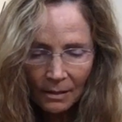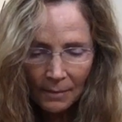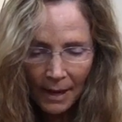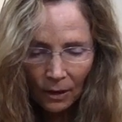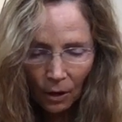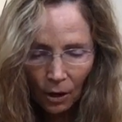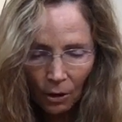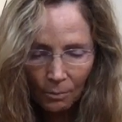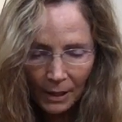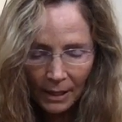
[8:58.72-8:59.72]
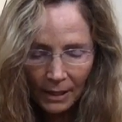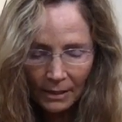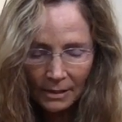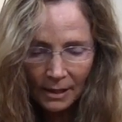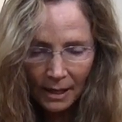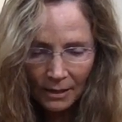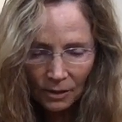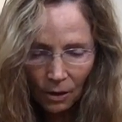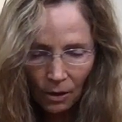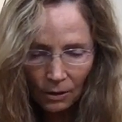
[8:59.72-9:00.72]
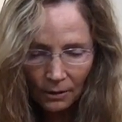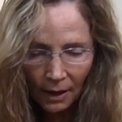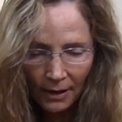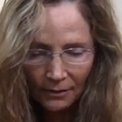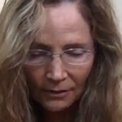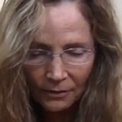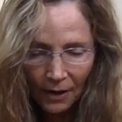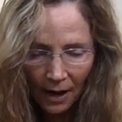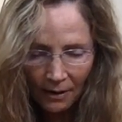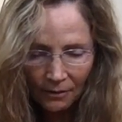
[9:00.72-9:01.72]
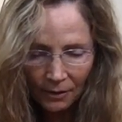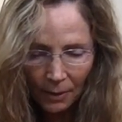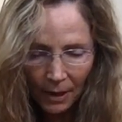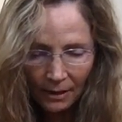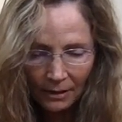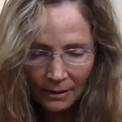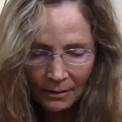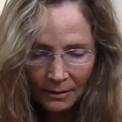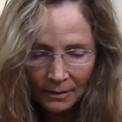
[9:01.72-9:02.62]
May all beings and all life everywhere